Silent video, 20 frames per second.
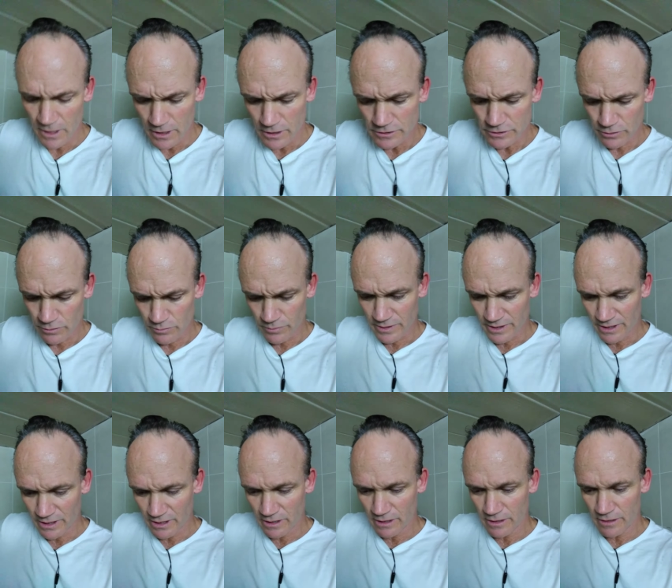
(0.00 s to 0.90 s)
So
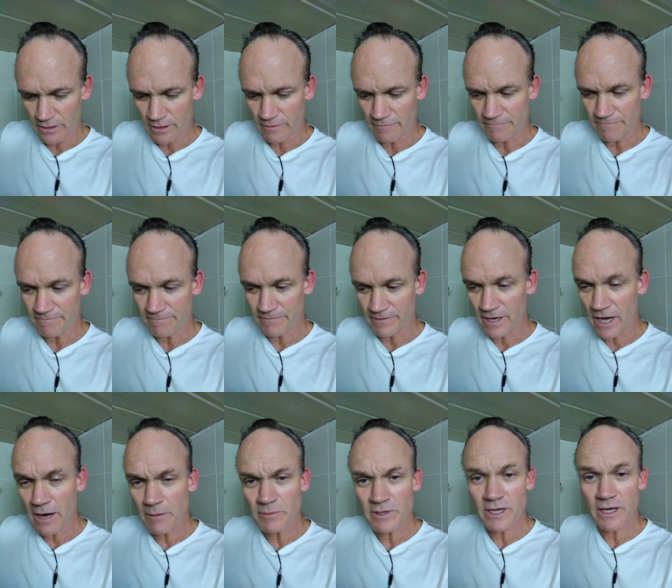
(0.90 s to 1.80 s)
the
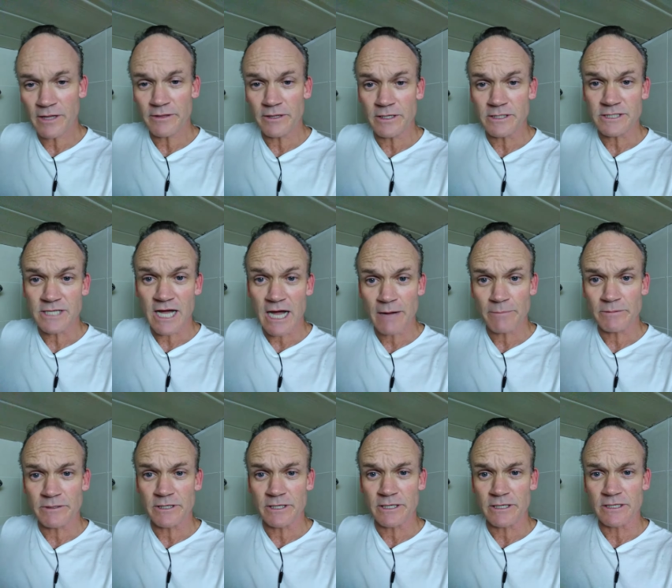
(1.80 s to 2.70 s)
phenomenon that is
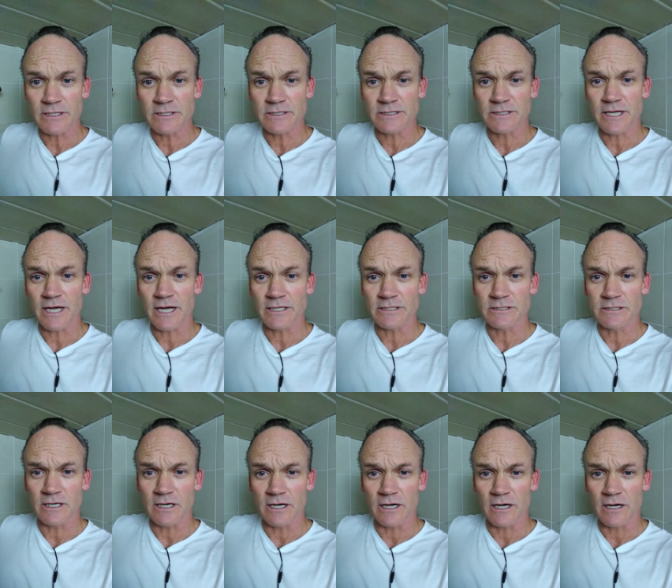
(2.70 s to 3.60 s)
happening is that
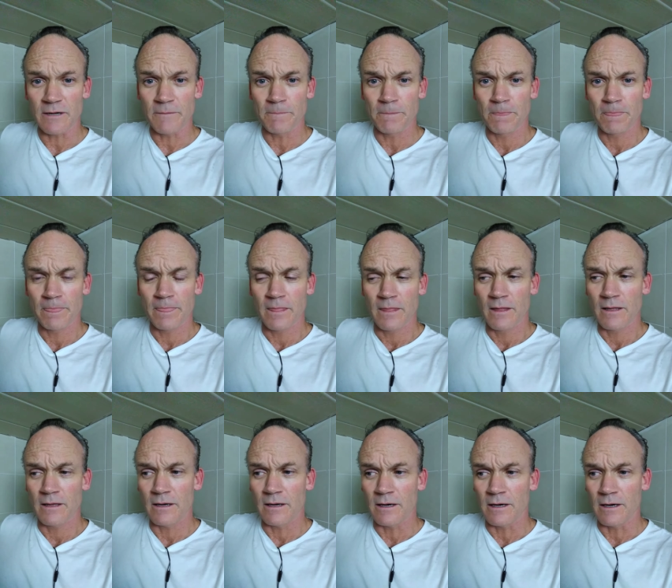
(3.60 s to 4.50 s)

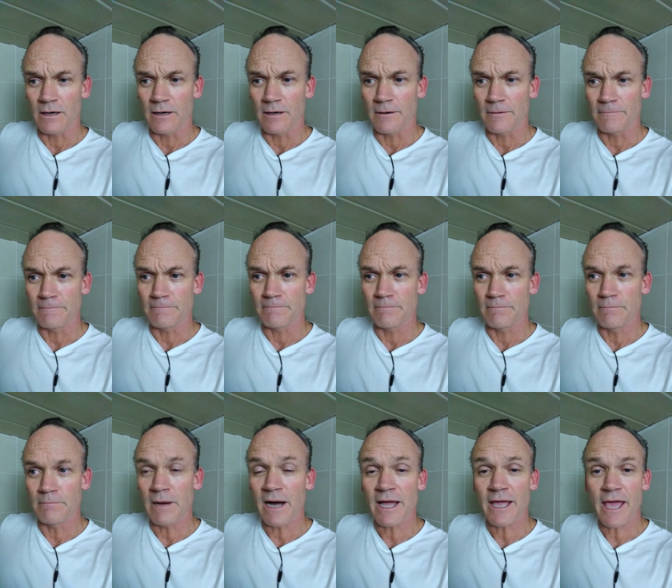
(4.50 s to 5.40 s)

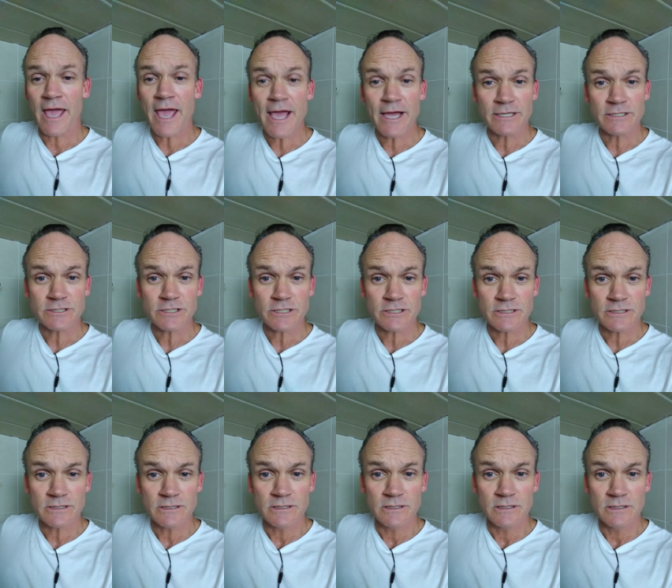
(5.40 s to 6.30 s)
my aunt
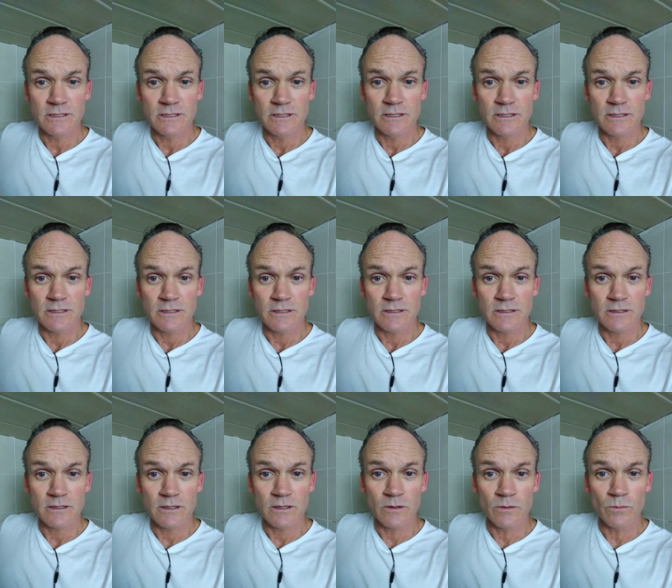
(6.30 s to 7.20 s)

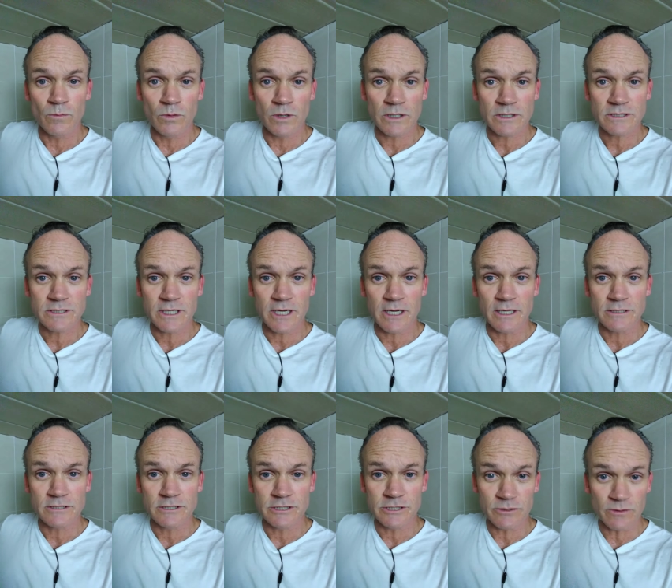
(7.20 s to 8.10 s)
worked at
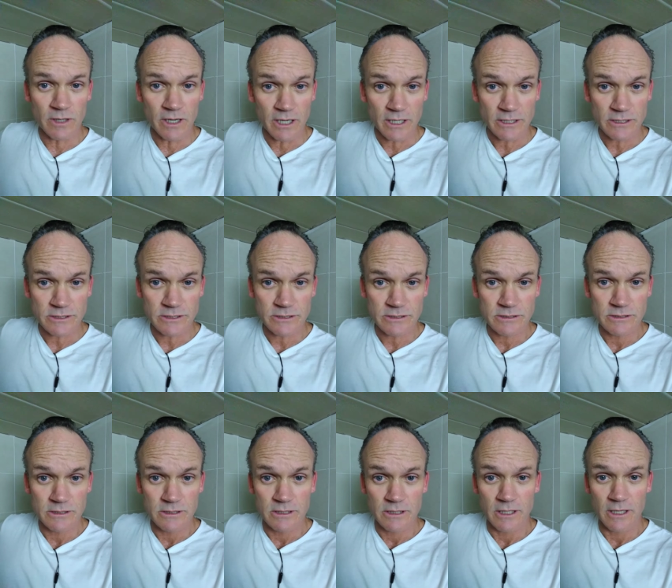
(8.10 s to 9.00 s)
Xerox,
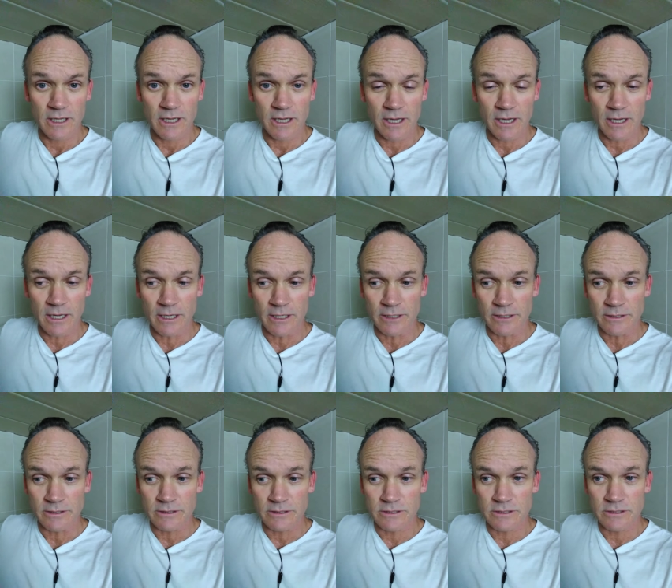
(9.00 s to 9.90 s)
and